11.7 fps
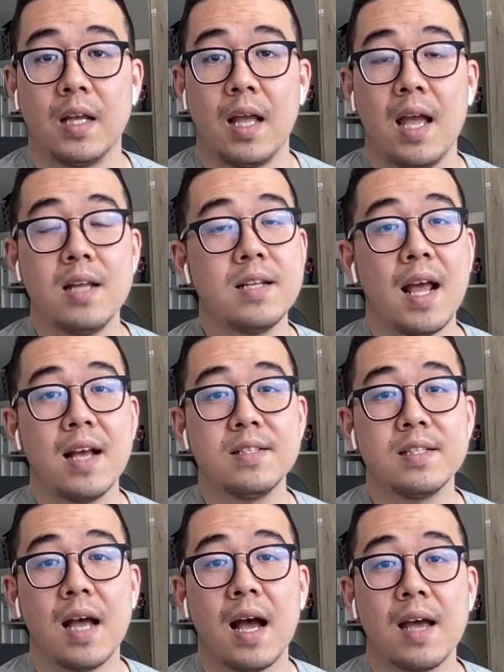And
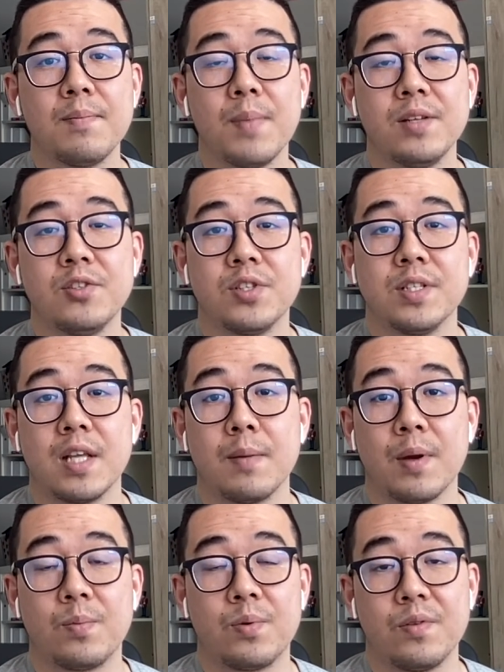as I mentioned in
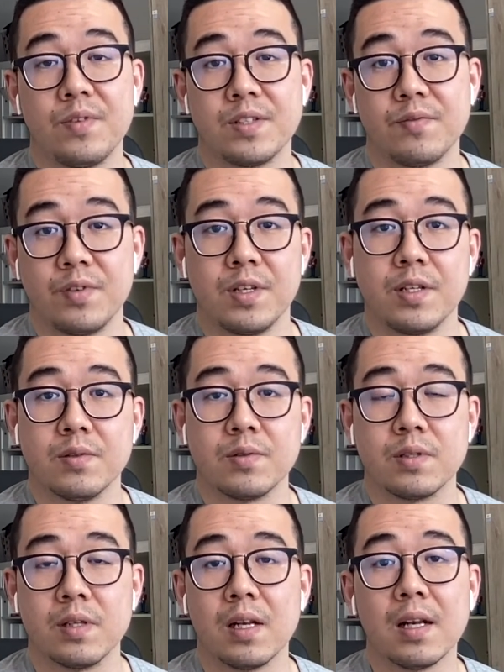my previous
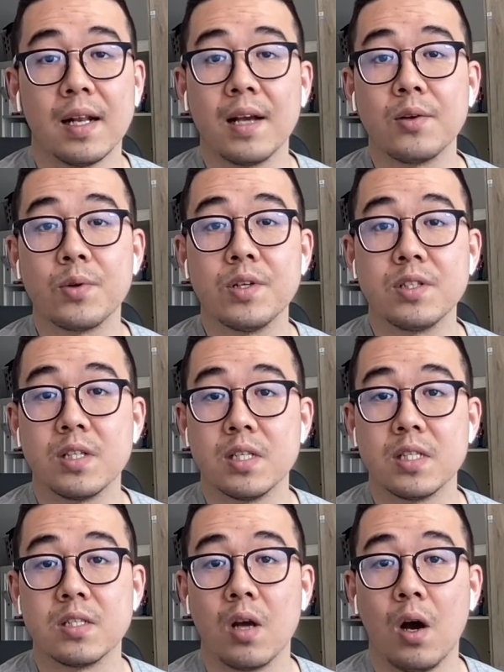videos, language
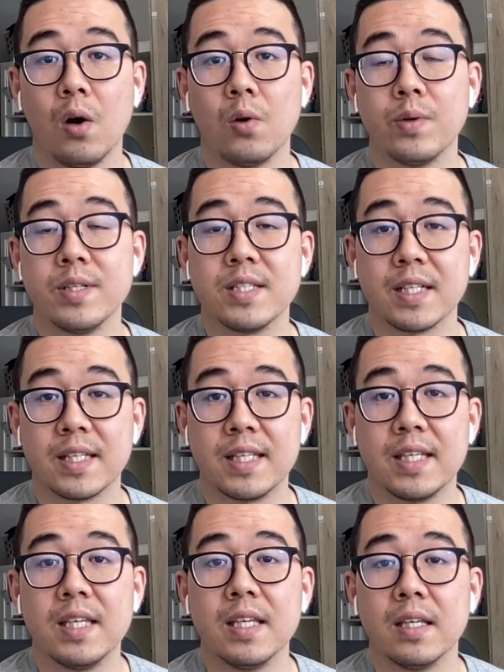is always the
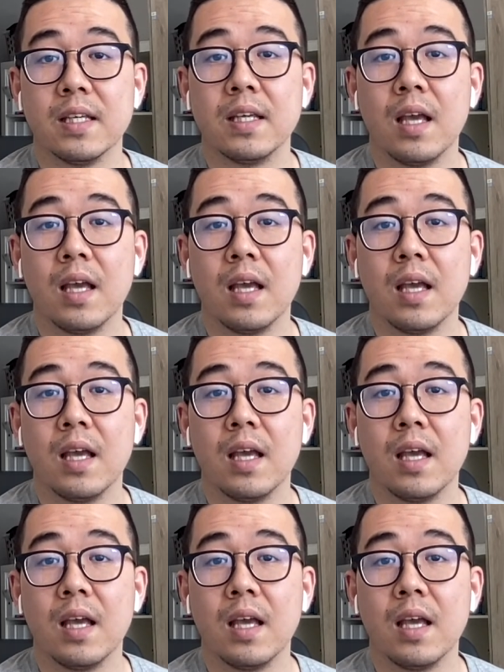key